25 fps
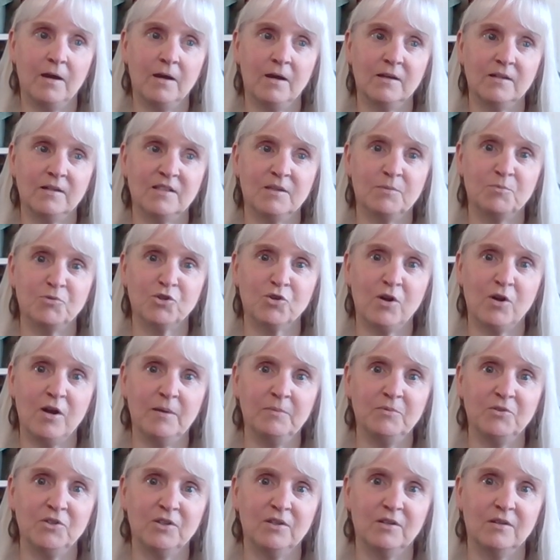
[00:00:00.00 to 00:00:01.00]

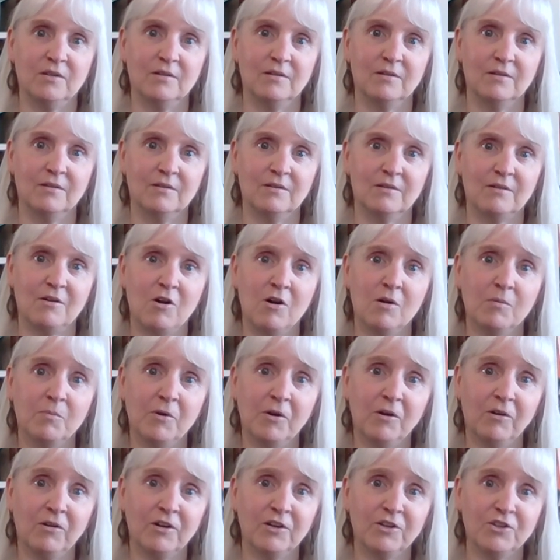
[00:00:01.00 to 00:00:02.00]
subscribed to the
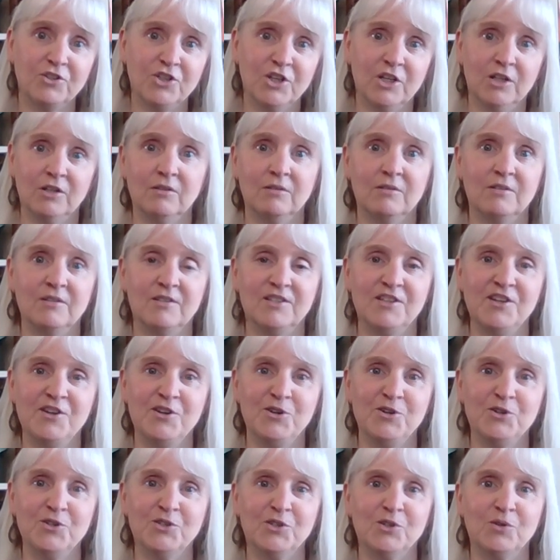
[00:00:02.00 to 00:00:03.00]
Hallmark channel this
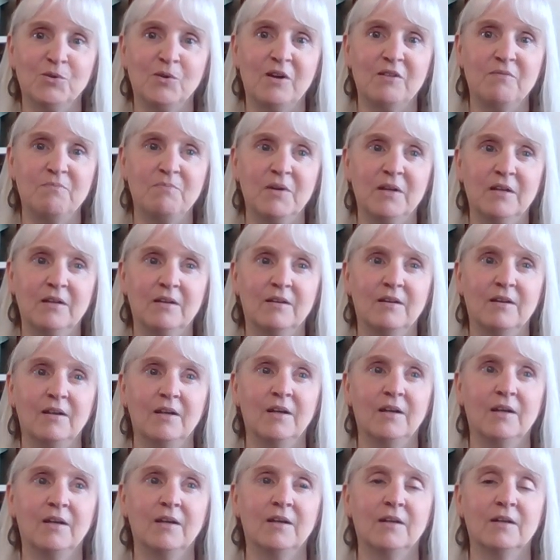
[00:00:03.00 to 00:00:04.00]
year, so I've been
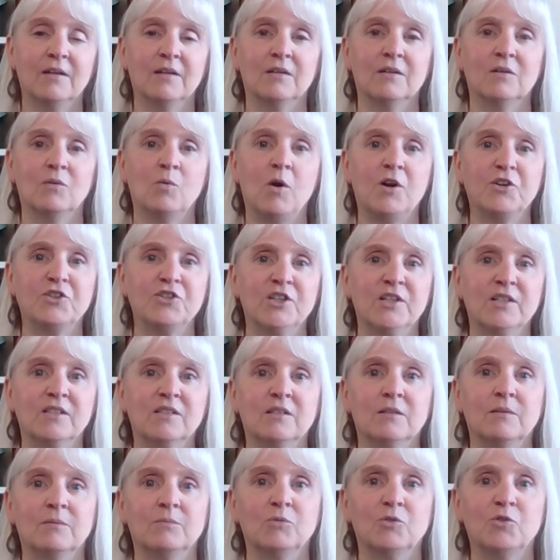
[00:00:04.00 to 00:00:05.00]
watching
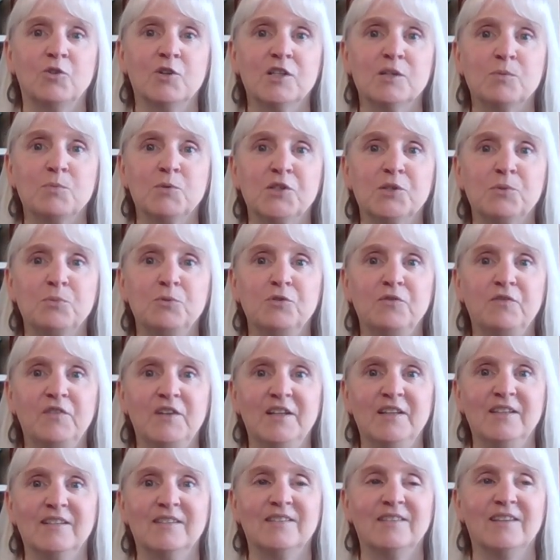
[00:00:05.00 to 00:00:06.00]
some Christmas
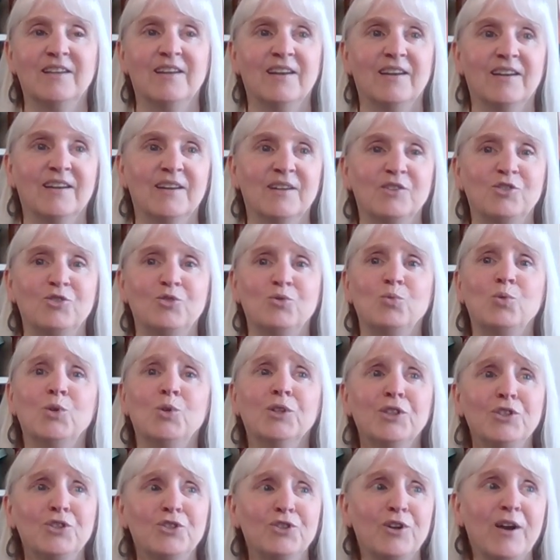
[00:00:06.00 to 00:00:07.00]
movies,
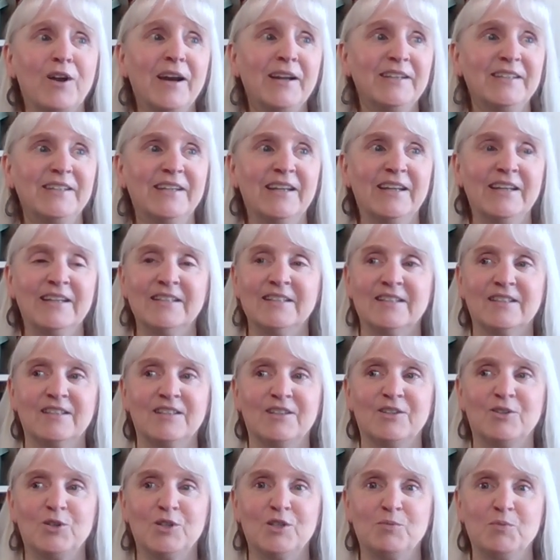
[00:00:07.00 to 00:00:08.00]
really trying to get into the
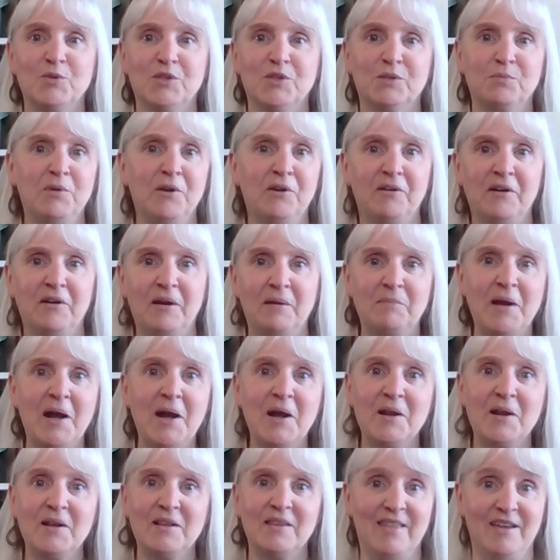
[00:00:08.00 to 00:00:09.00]
Christmas spirit. I'm
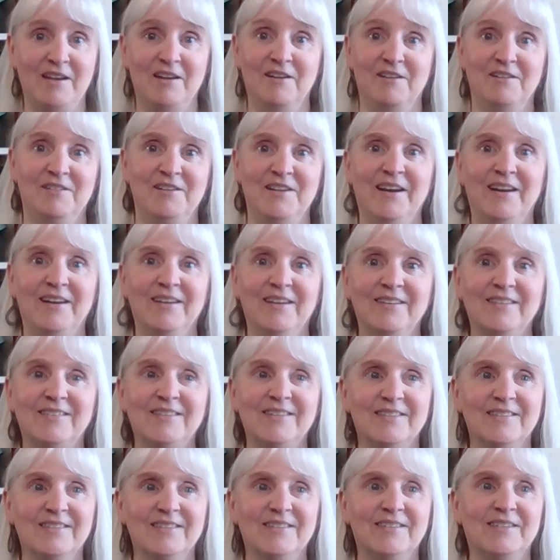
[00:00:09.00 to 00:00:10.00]
not there
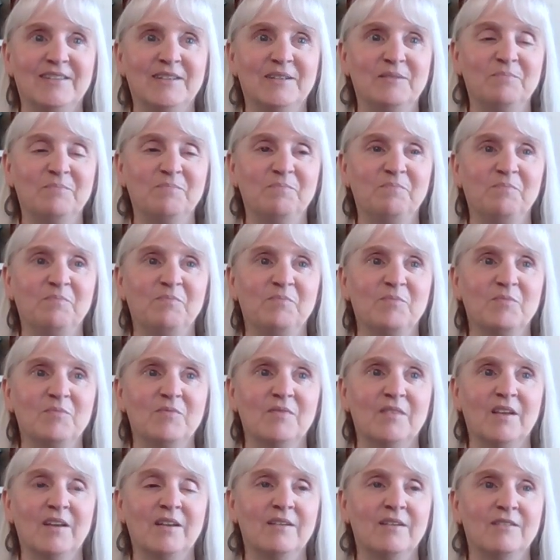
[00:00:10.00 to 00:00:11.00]
yet.
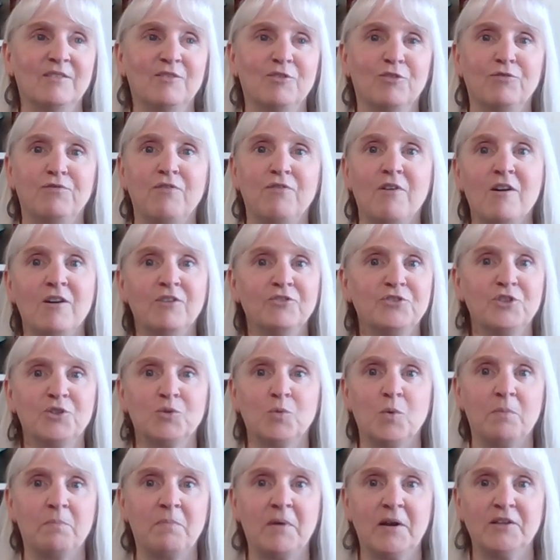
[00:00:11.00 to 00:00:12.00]
I don't know, fall just
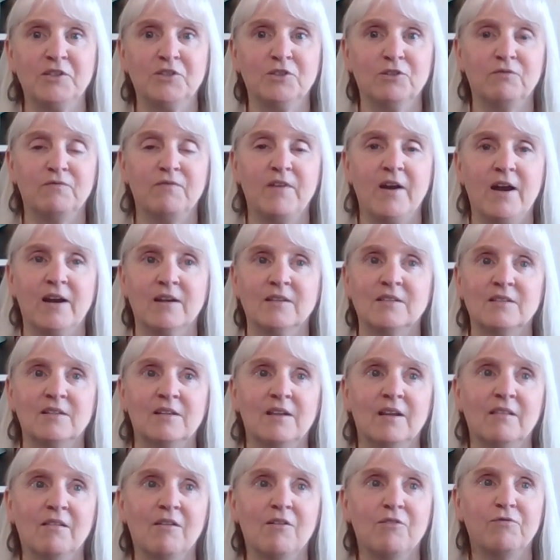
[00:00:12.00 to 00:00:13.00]
went by so fast, and
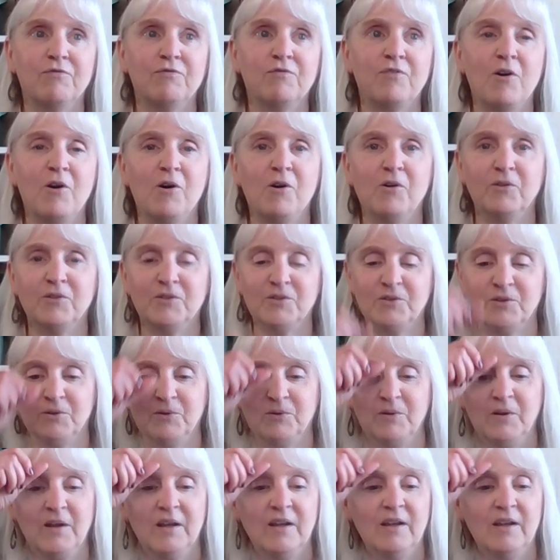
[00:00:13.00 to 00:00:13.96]
I love fall, so